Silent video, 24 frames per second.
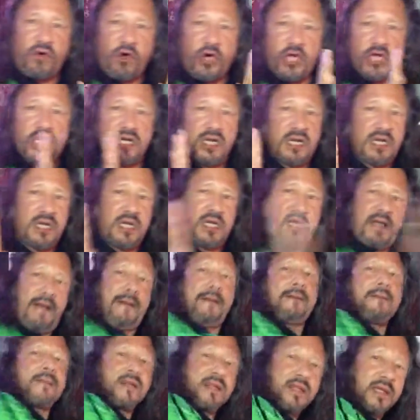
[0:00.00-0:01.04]
foot,
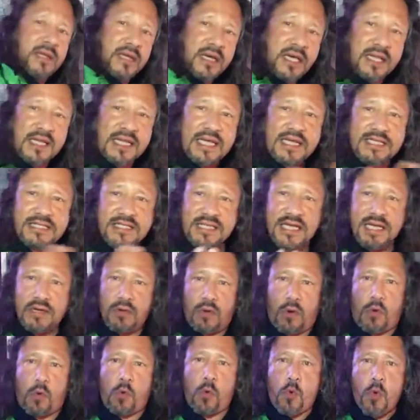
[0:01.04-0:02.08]
cleats in
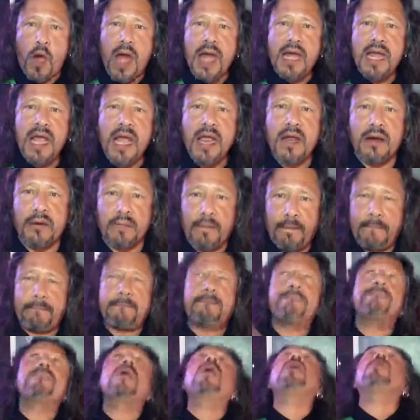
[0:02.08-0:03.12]
right here.
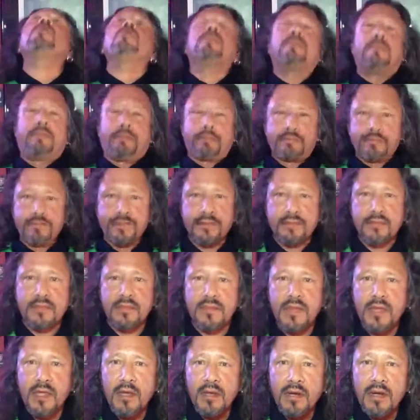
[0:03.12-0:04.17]
Boom.
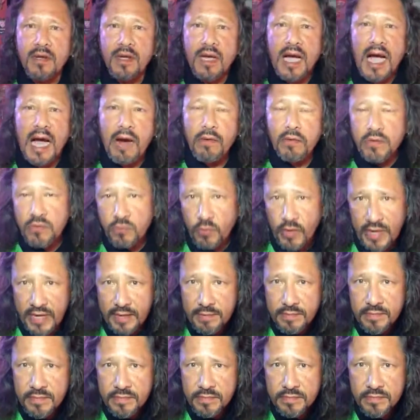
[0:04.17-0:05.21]
Howard
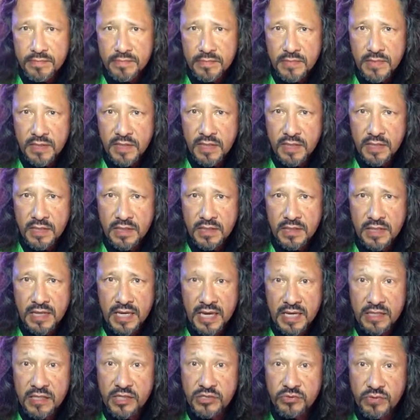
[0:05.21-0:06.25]
Webb, the
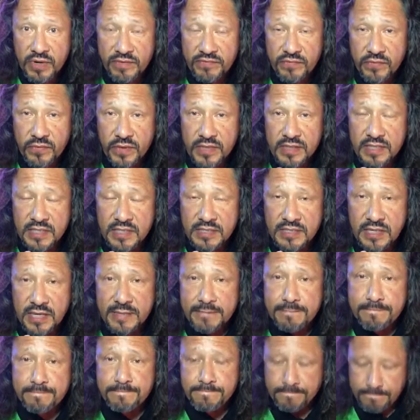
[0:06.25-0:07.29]
English referee at the
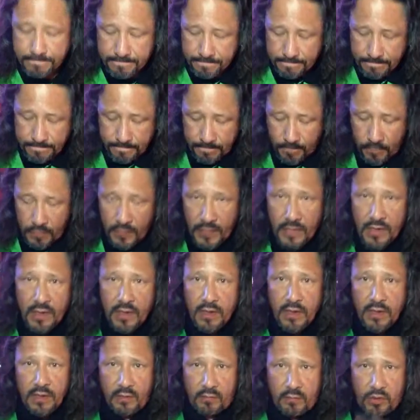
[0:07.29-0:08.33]
time,
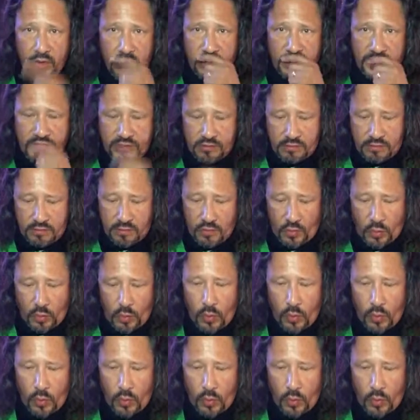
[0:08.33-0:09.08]
blew the whistle